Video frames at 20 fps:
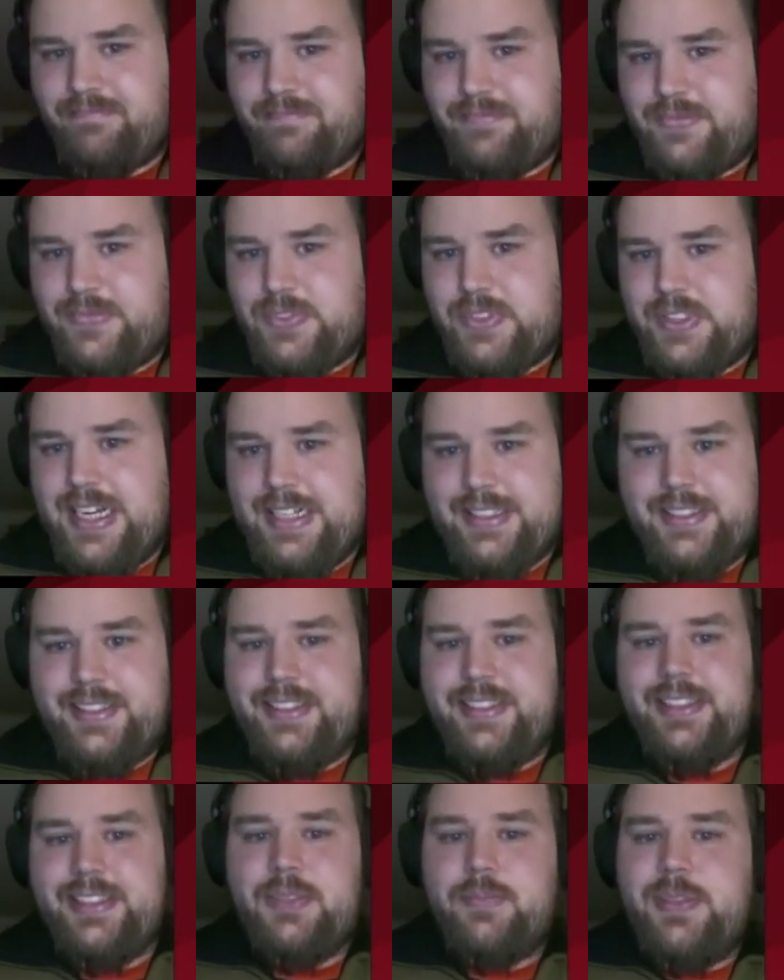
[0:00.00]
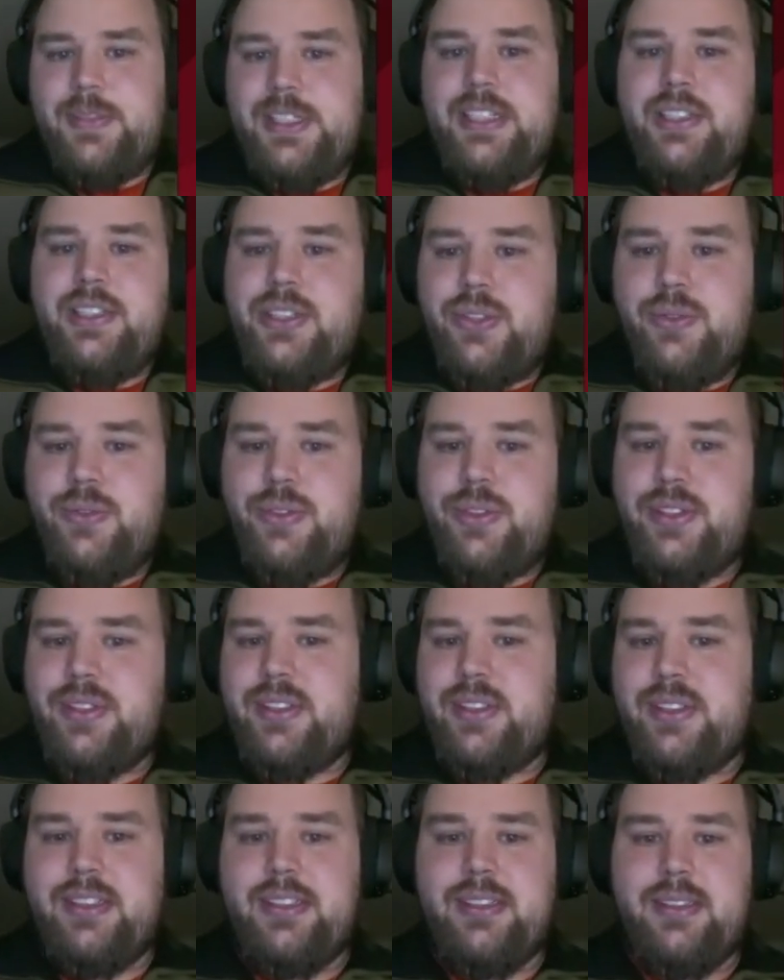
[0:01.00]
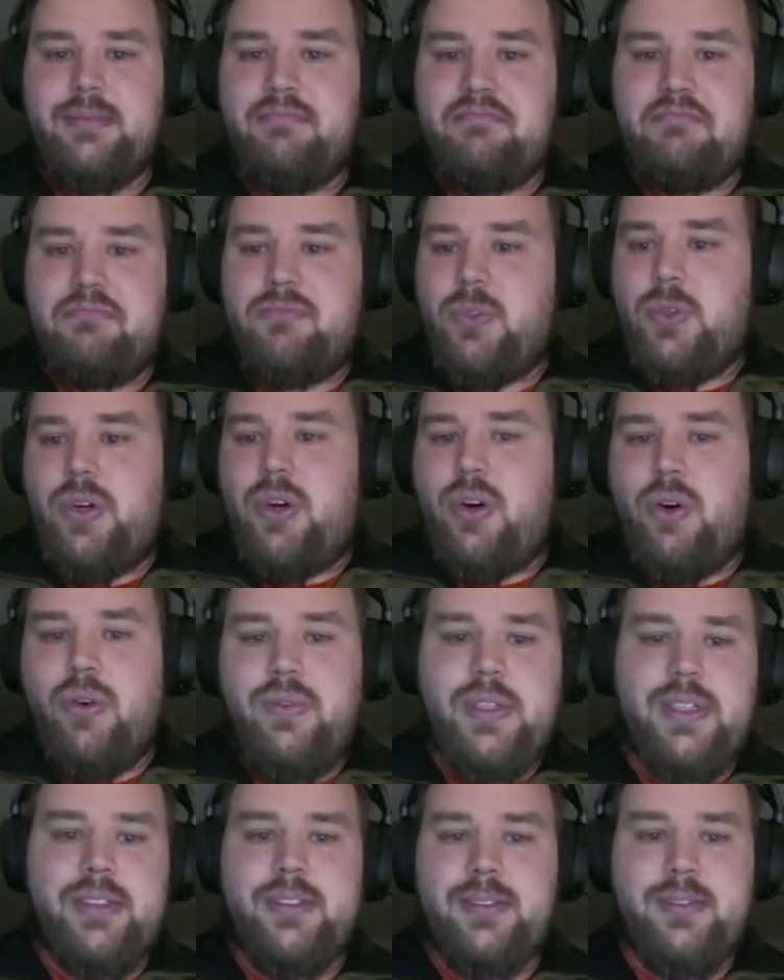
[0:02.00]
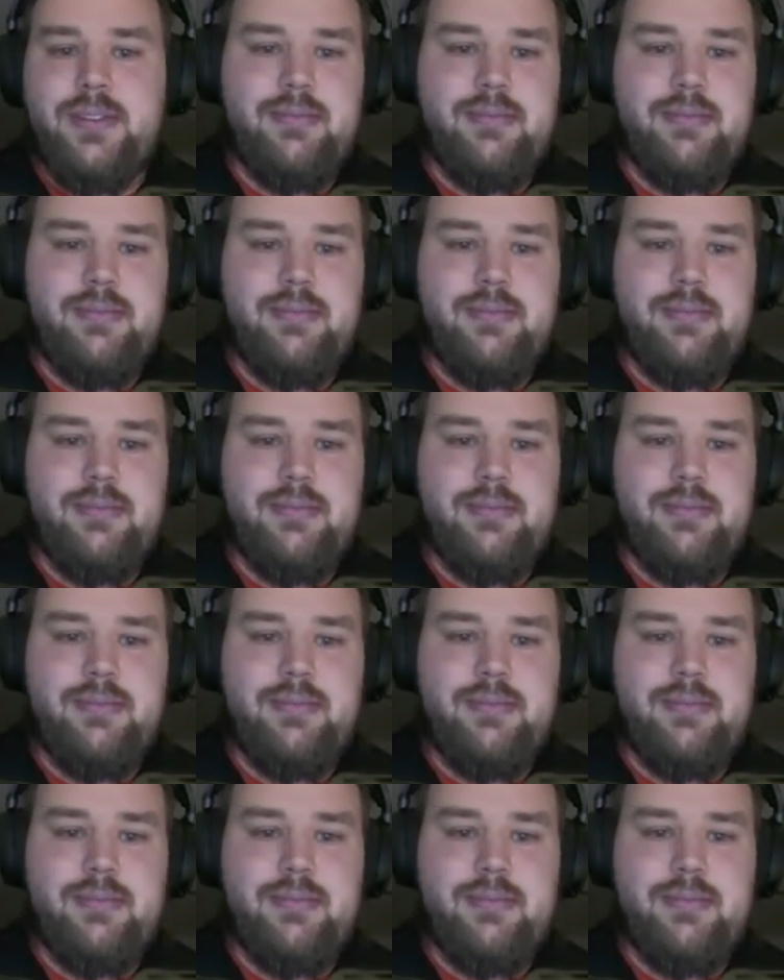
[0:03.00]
that is being used over